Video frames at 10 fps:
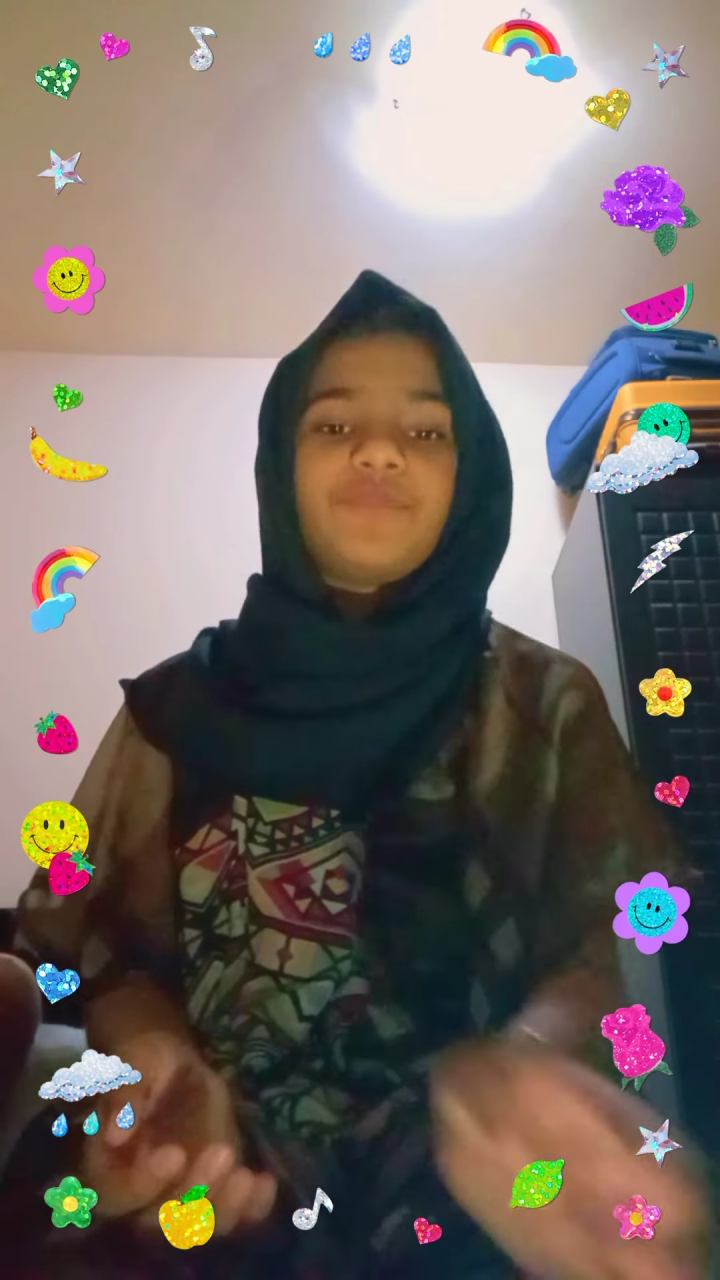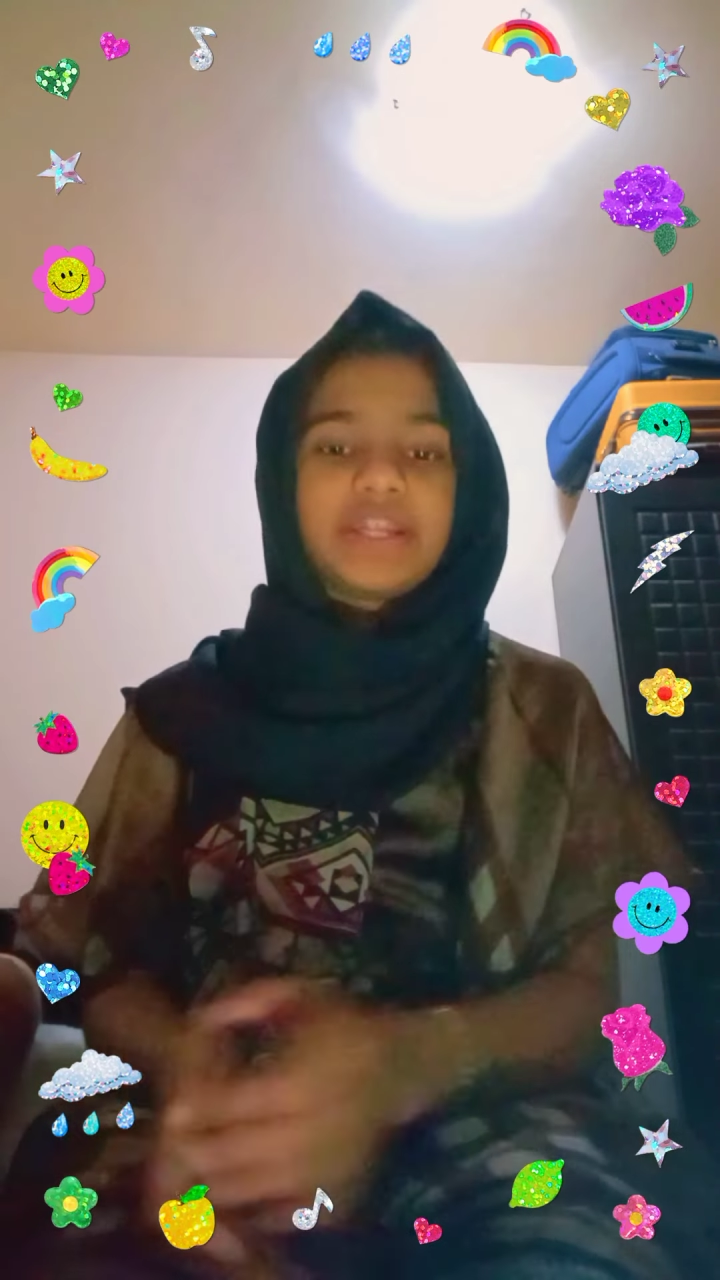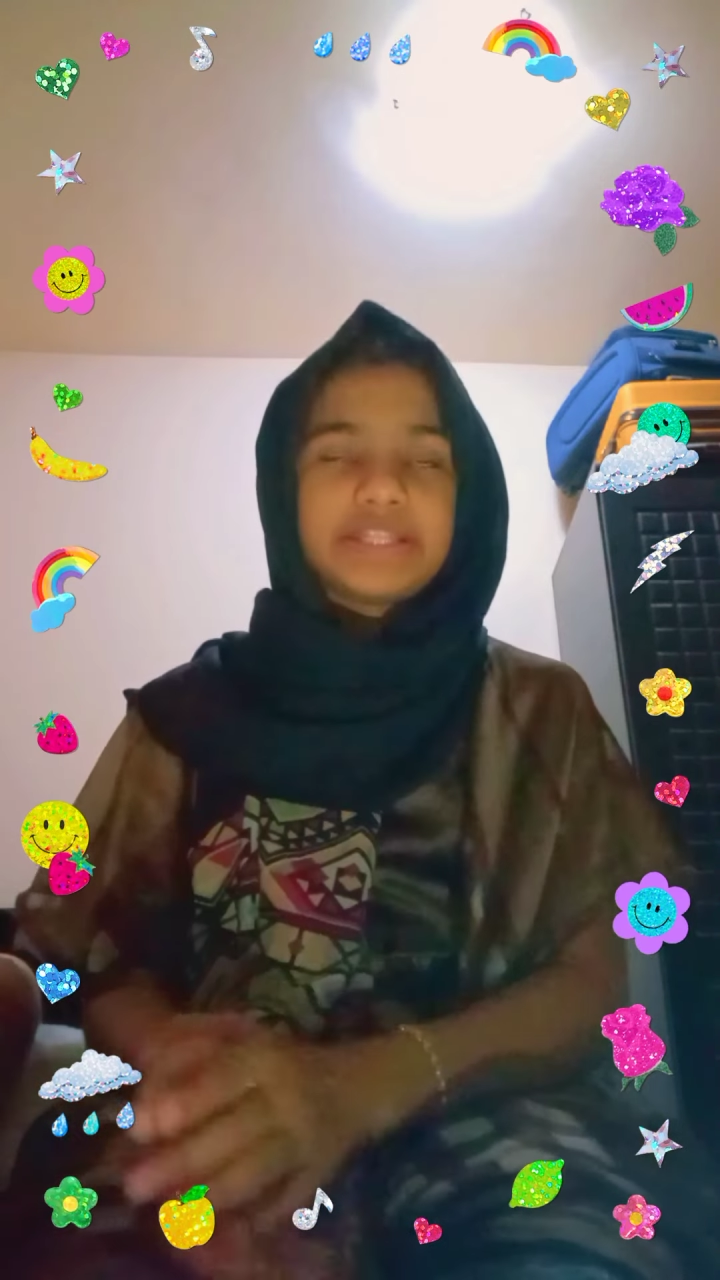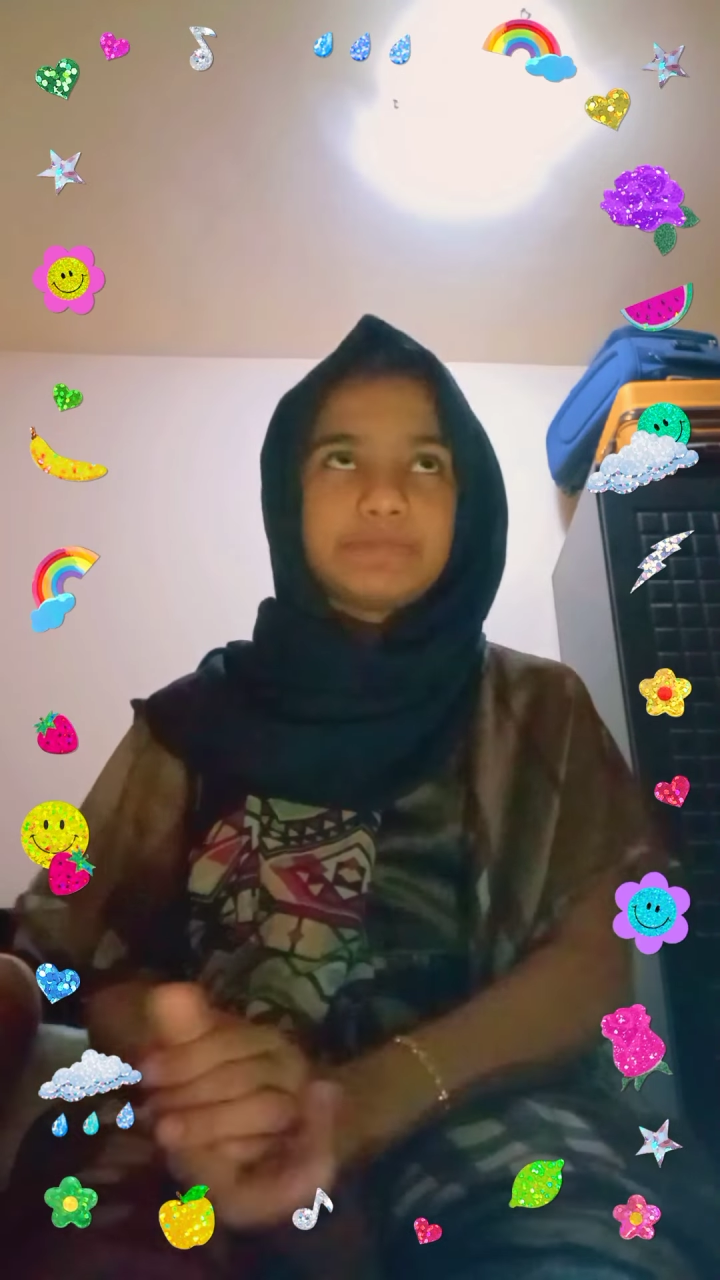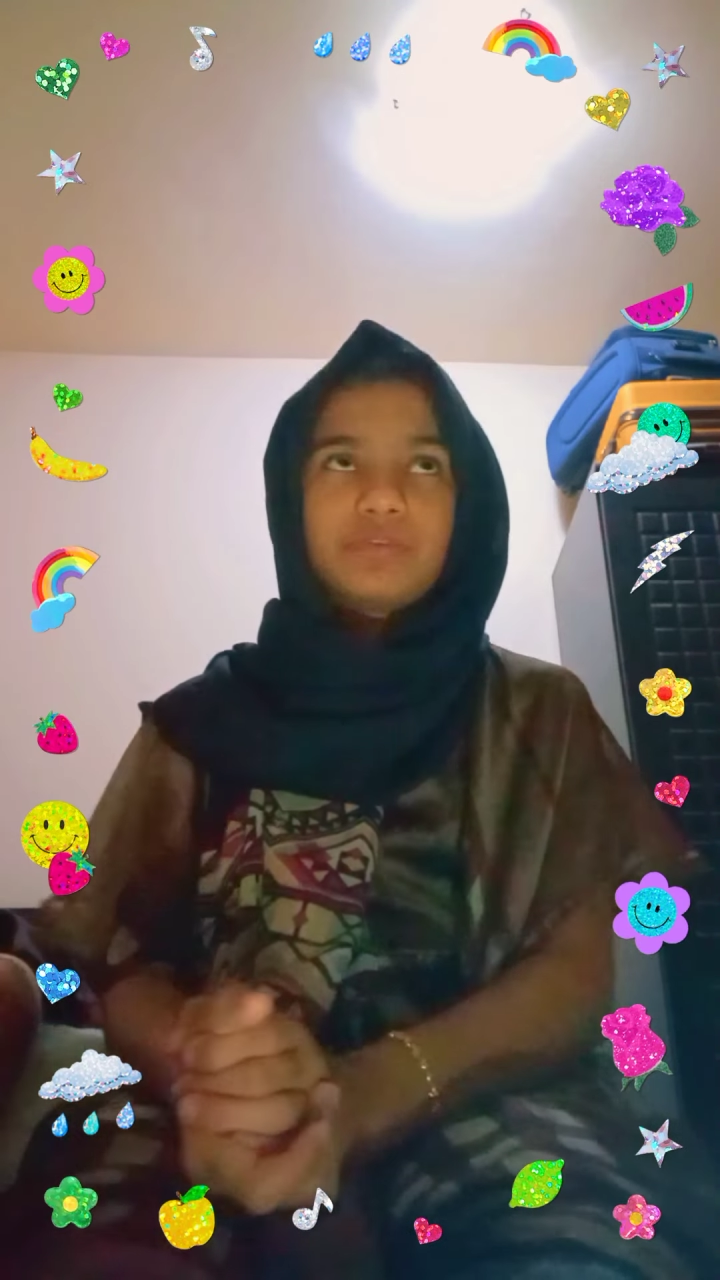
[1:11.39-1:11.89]

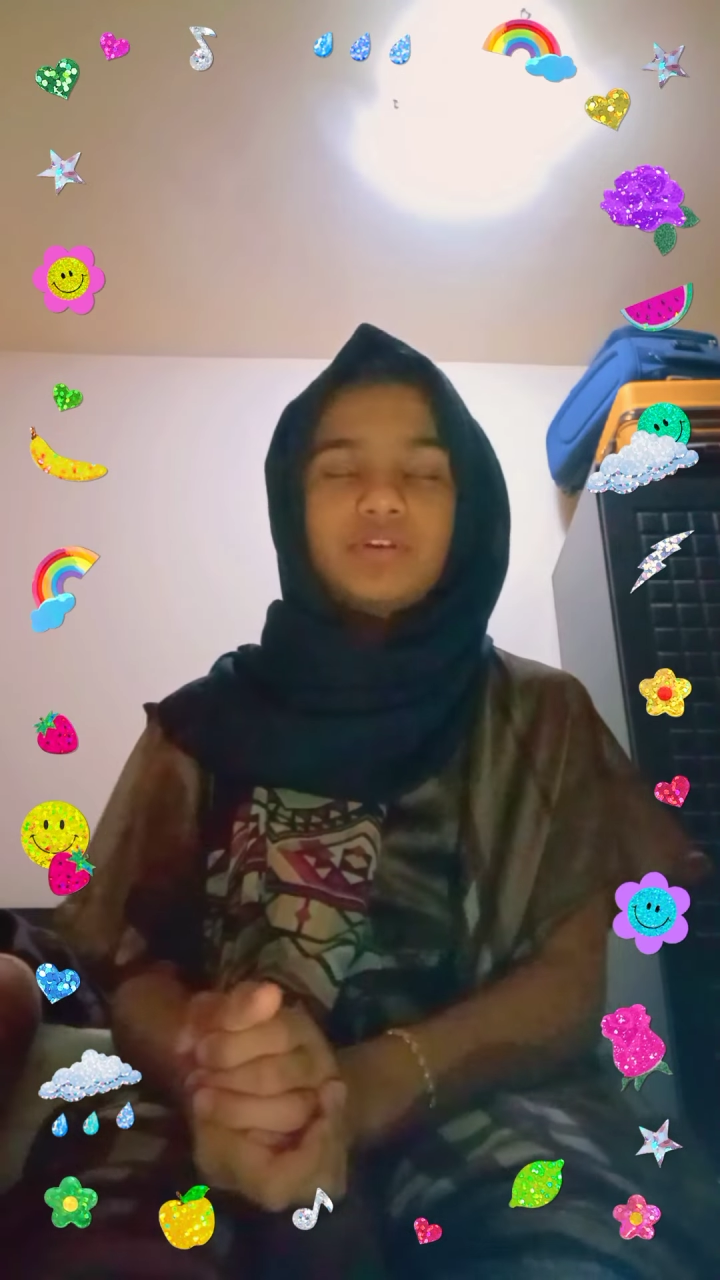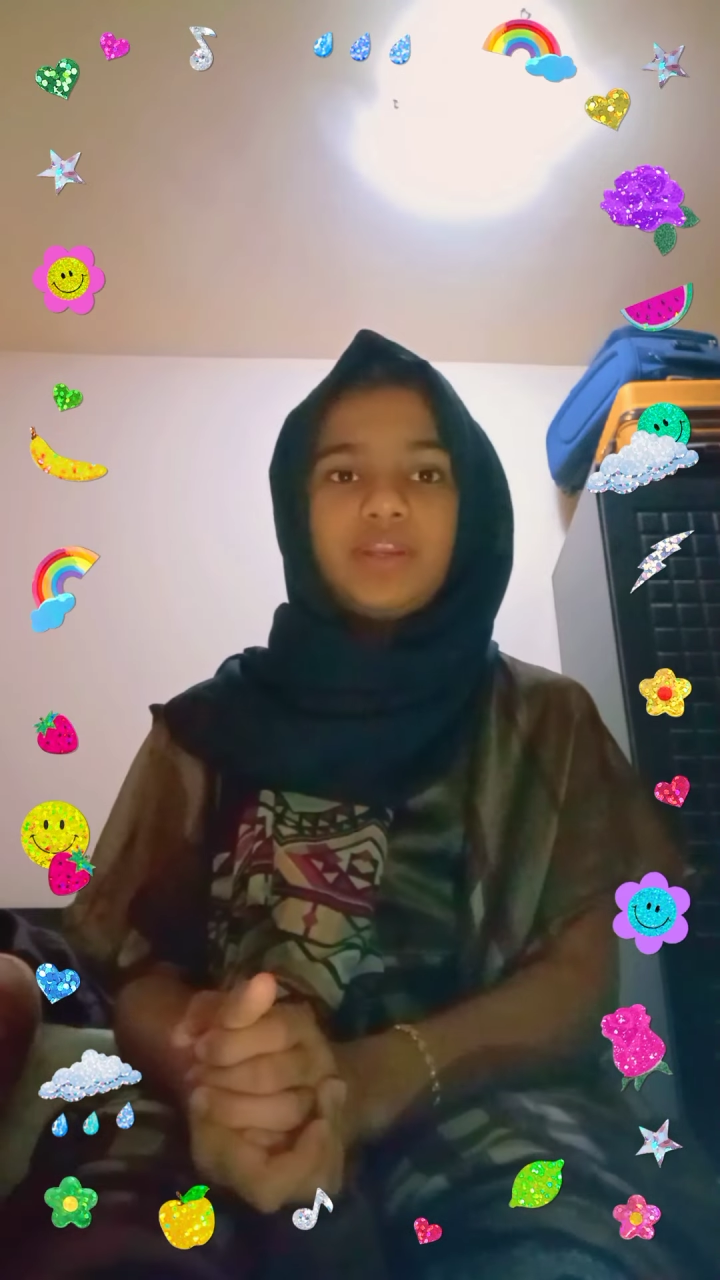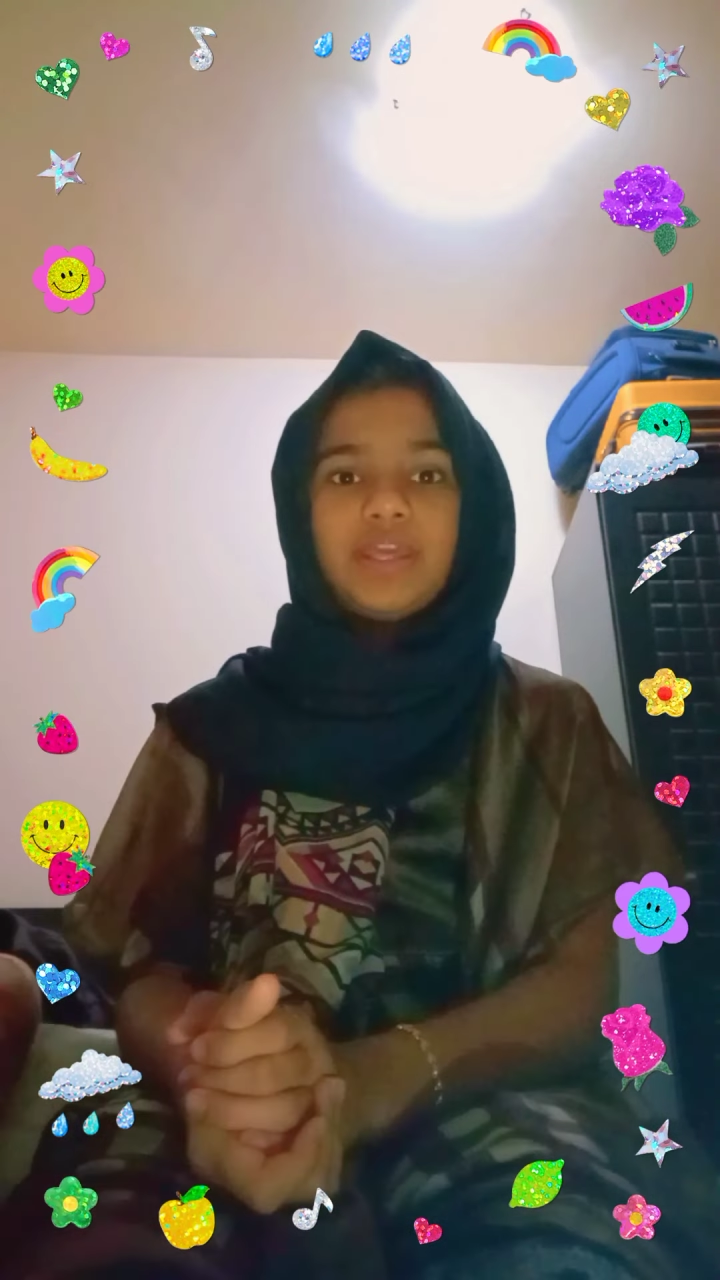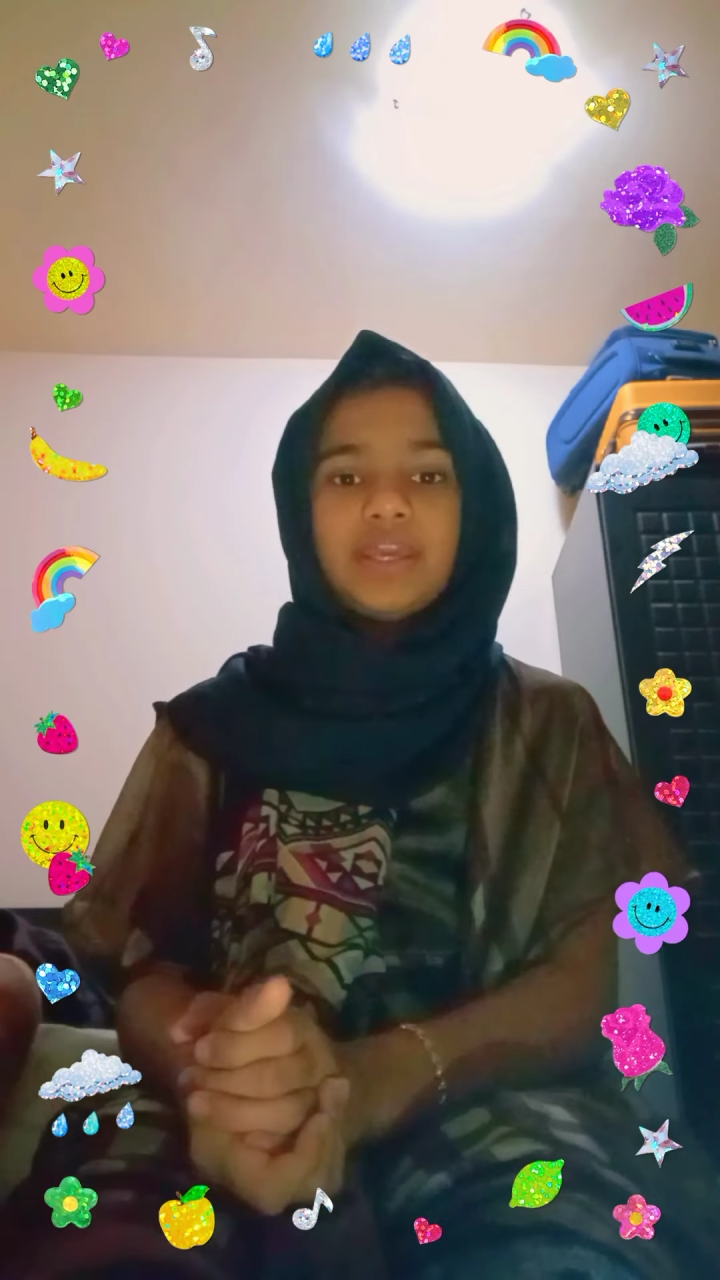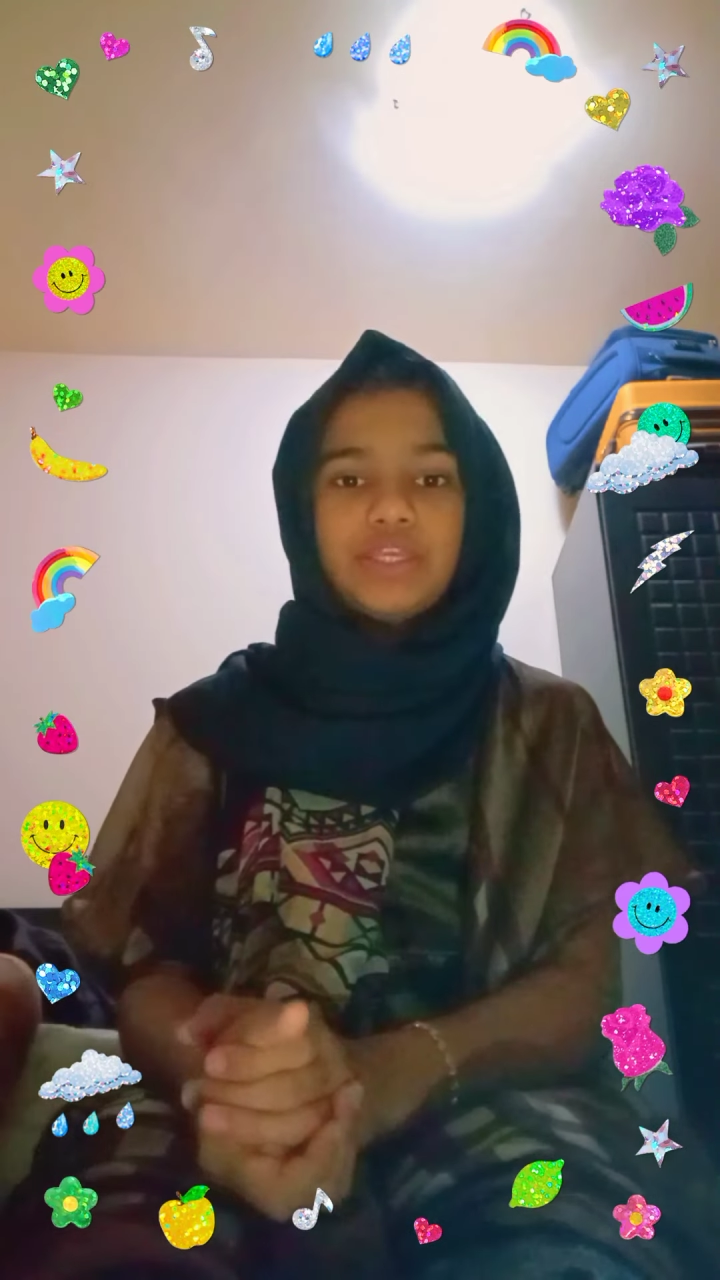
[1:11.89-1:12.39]
friend's
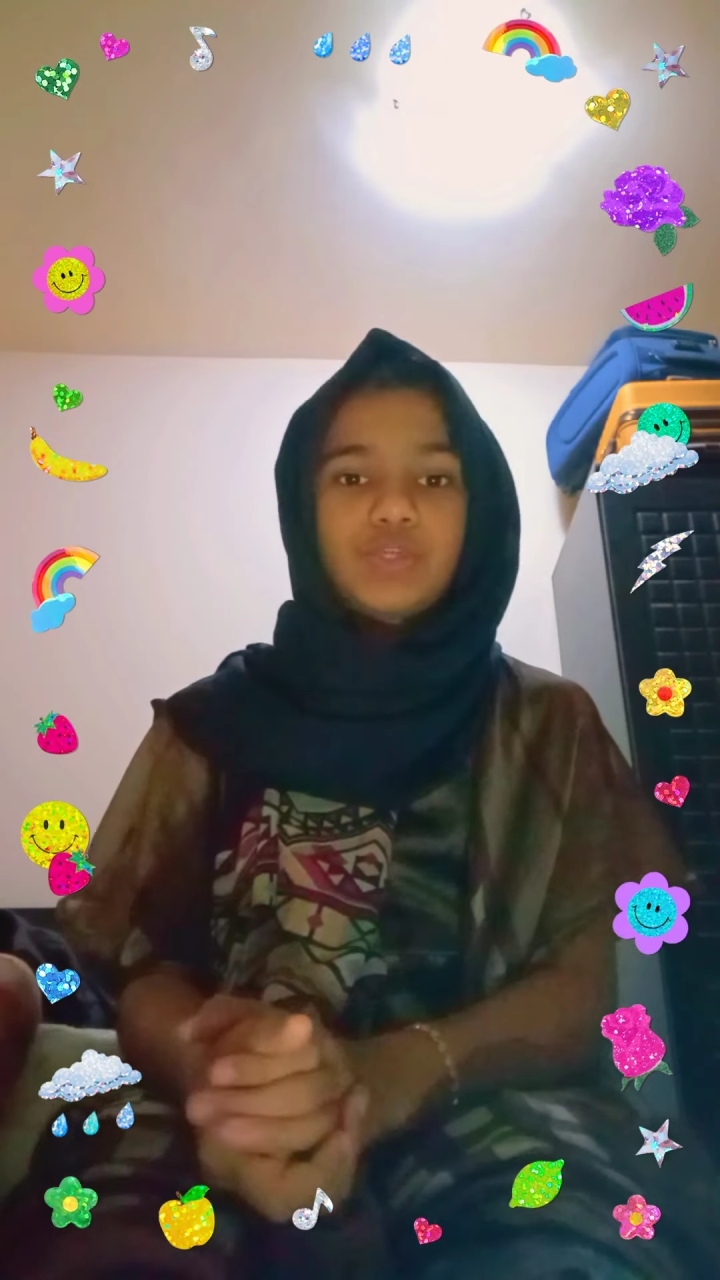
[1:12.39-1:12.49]
birthday,